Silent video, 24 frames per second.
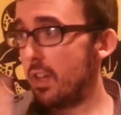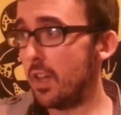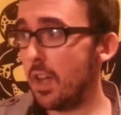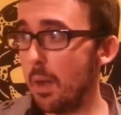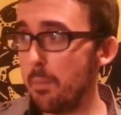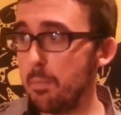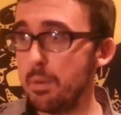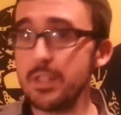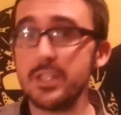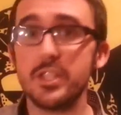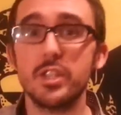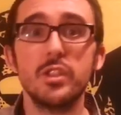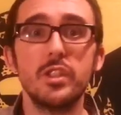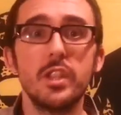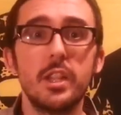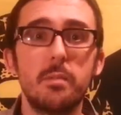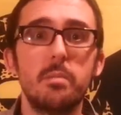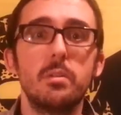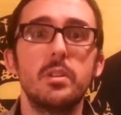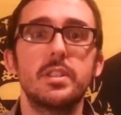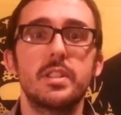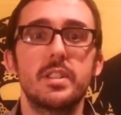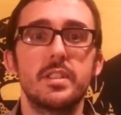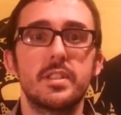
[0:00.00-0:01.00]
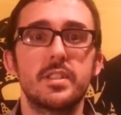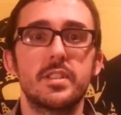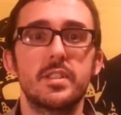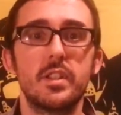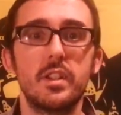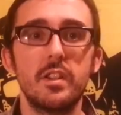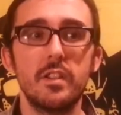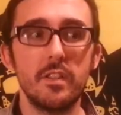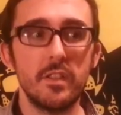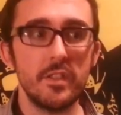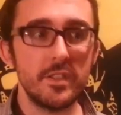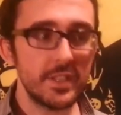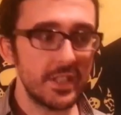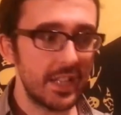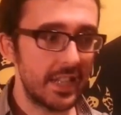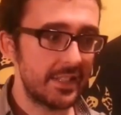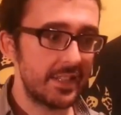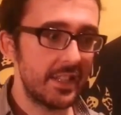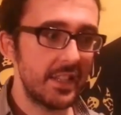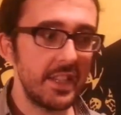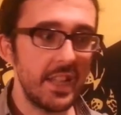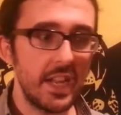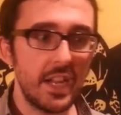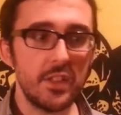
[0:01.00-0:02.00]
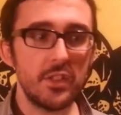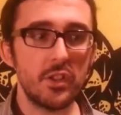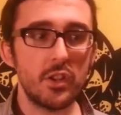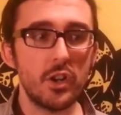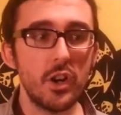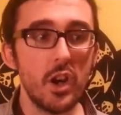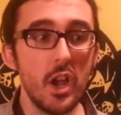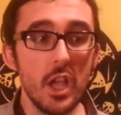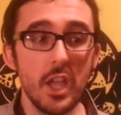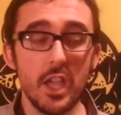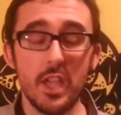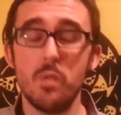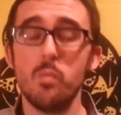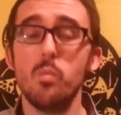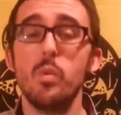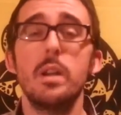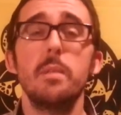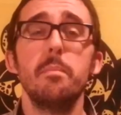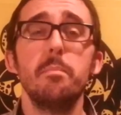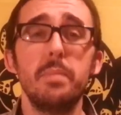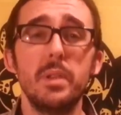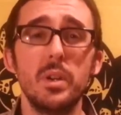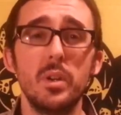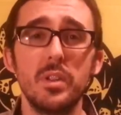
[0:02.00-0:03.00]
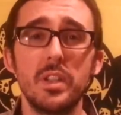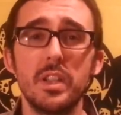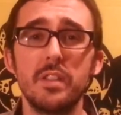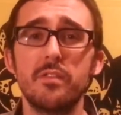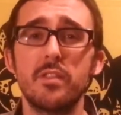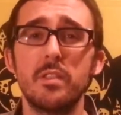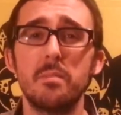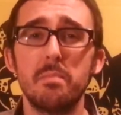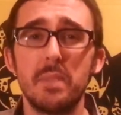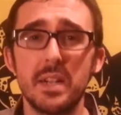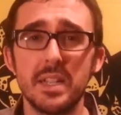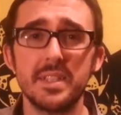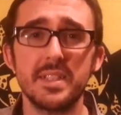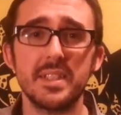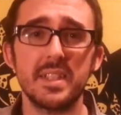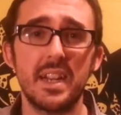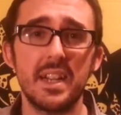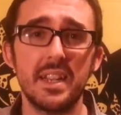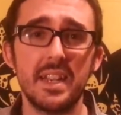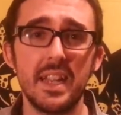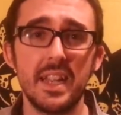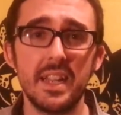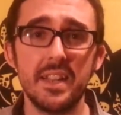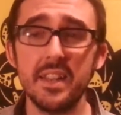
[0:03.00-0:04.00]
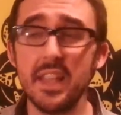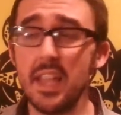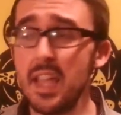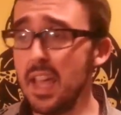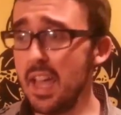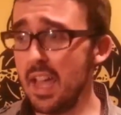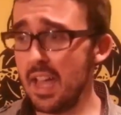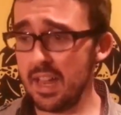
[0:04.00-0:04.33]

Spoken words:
a bunch of liberals and conservatives got together in one building for months on end